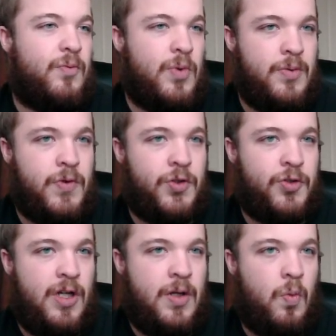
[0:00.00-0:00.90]
We will
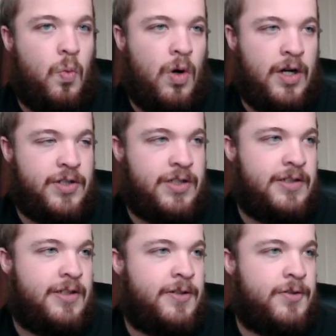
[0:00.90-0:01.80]
try Washington